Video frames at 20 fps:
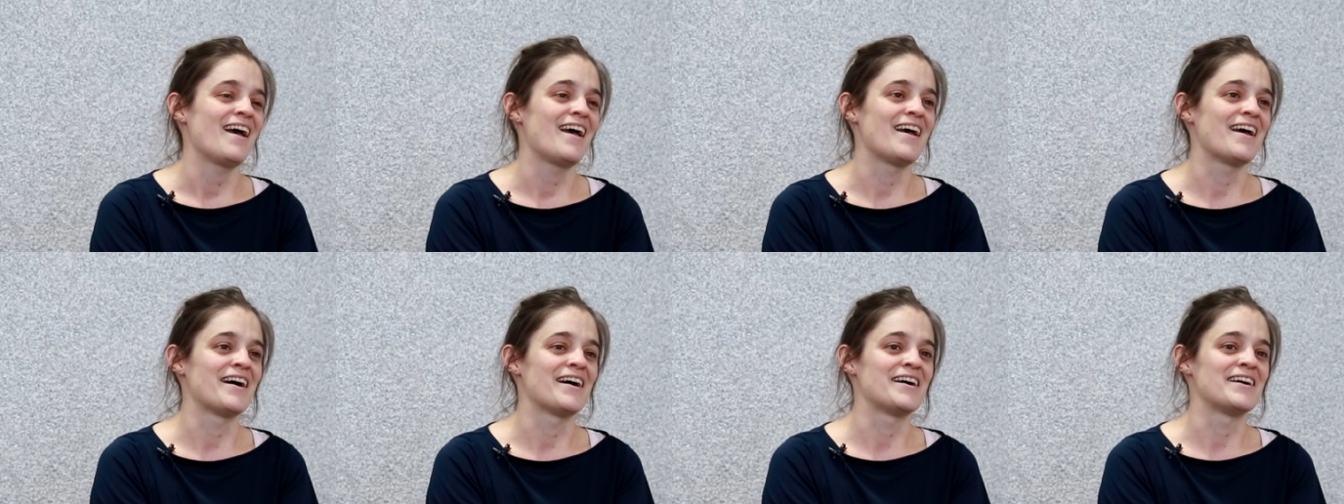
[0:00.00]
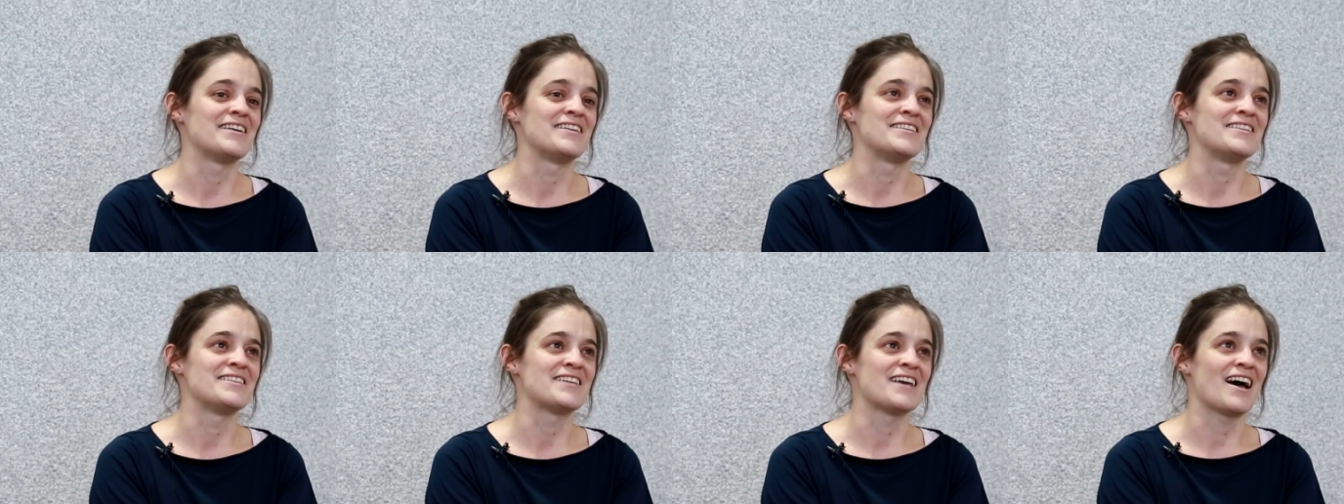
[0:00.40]

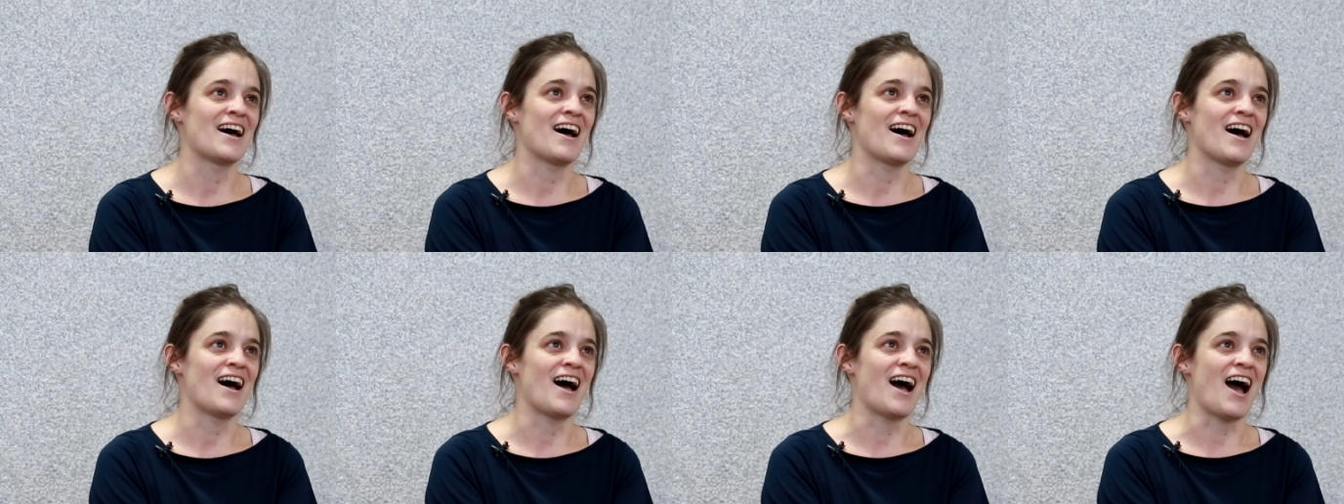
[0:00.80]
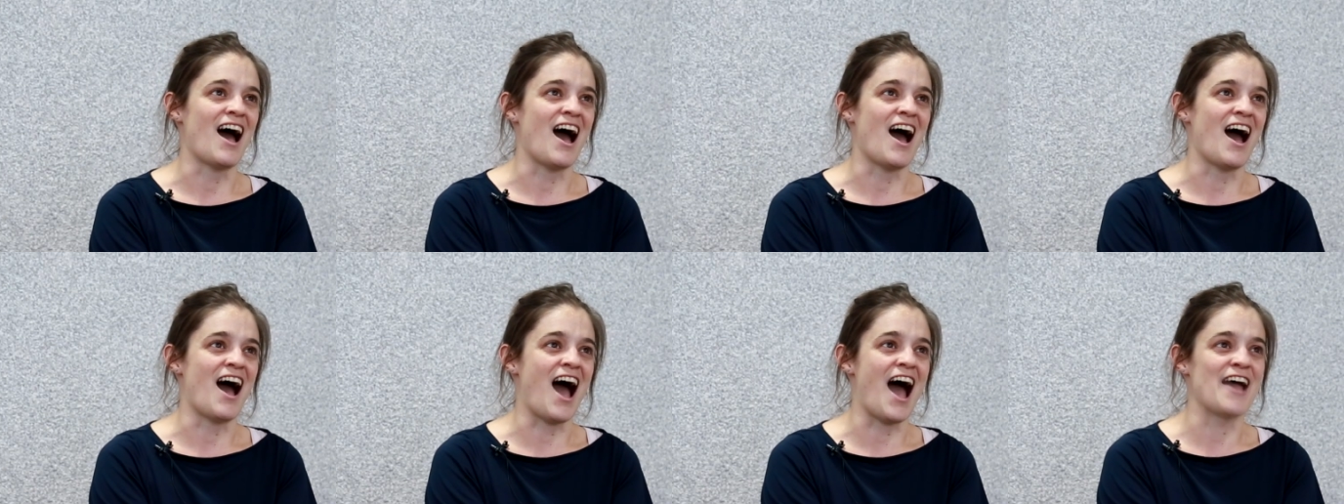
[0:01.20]
and
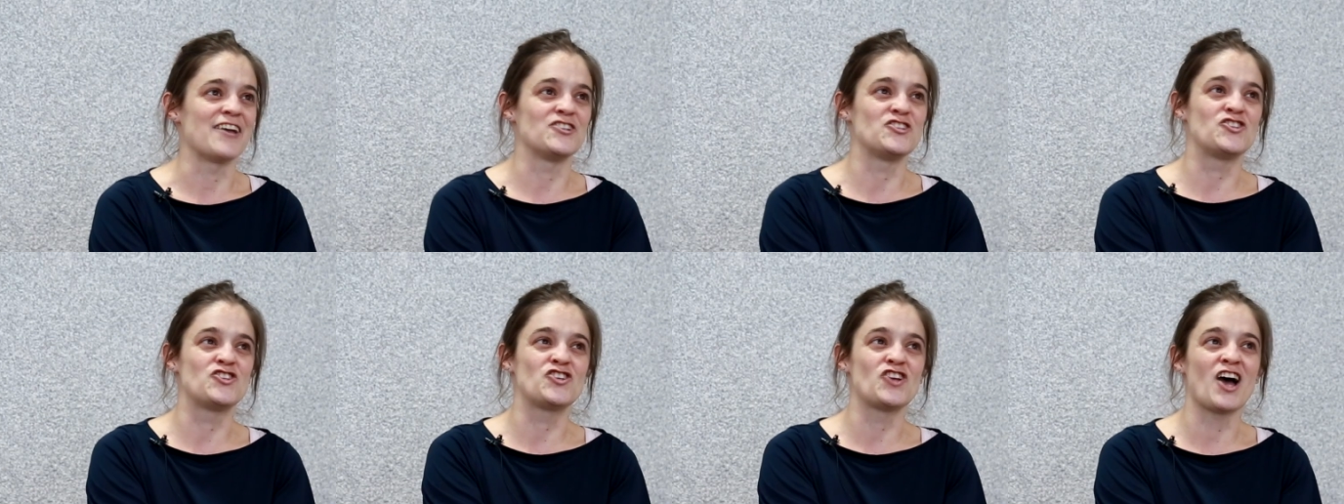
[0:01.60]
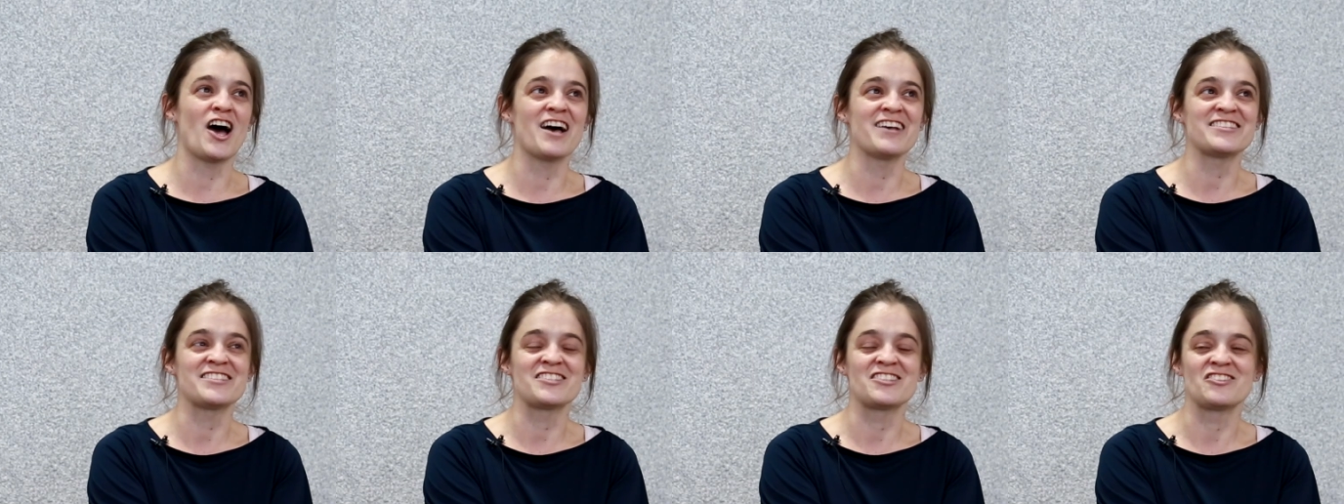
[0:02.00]
I
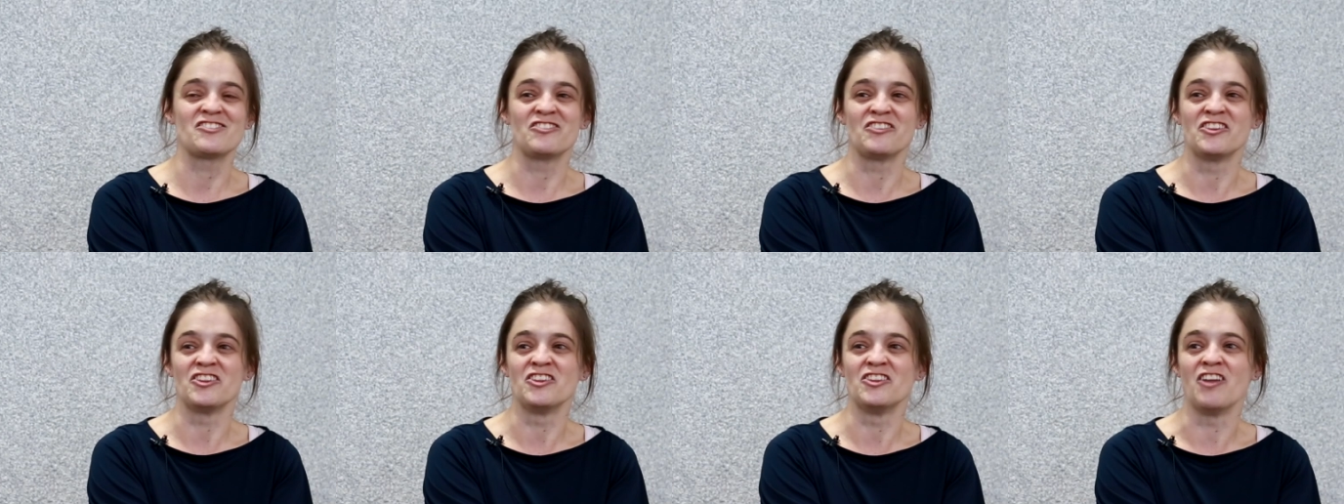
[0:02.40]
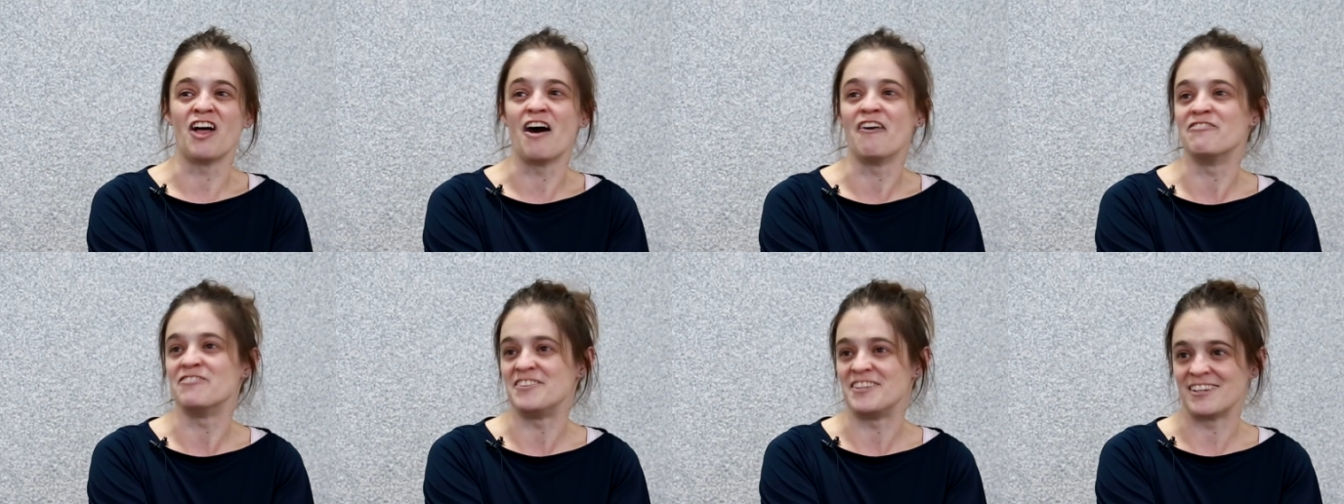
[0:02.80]
just
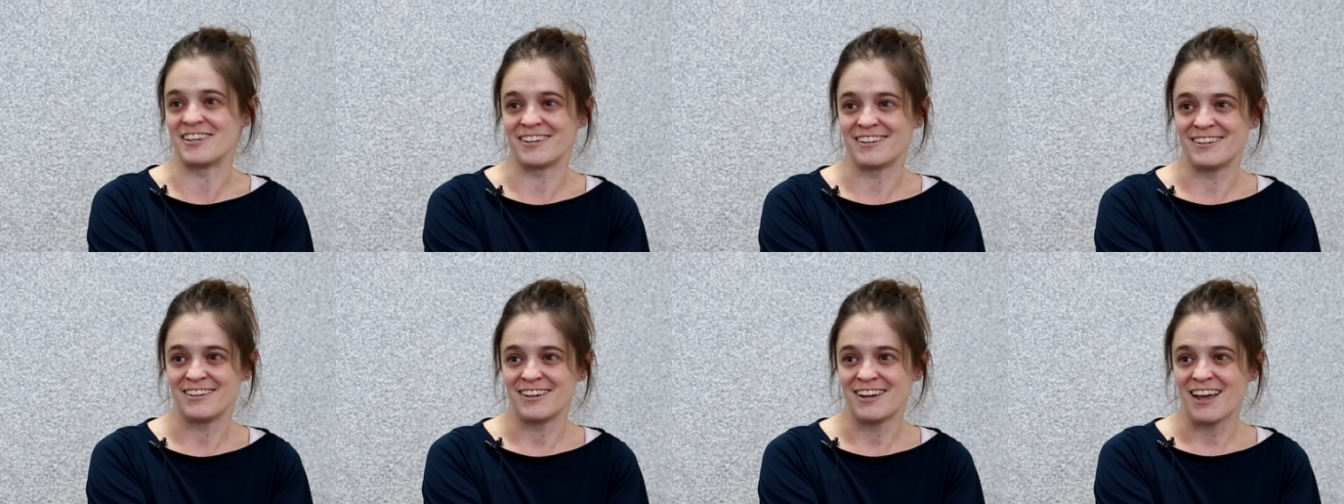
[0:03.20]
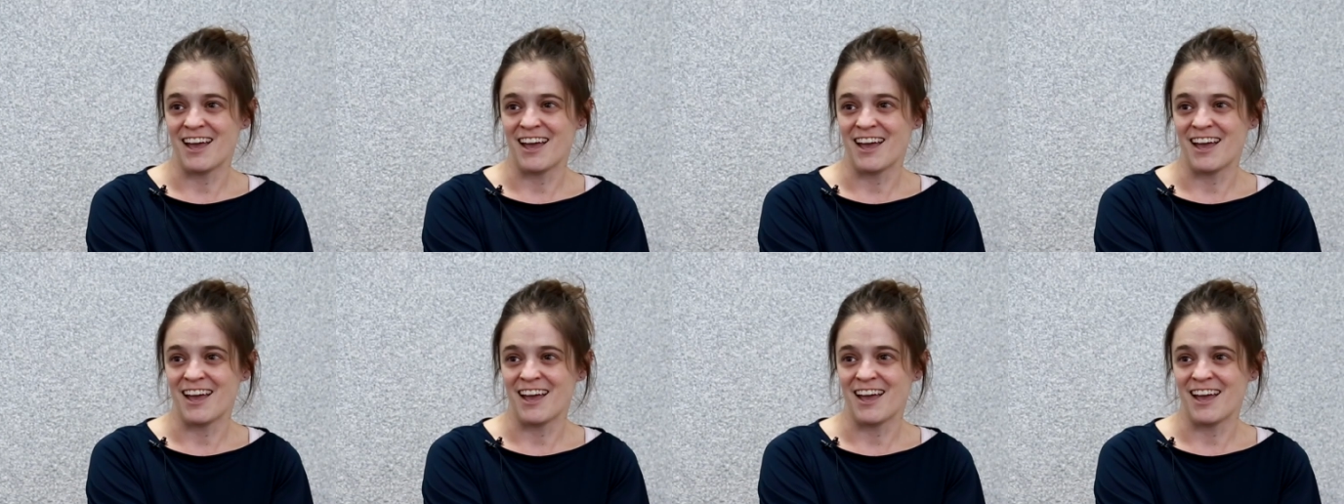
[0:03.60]
loved it.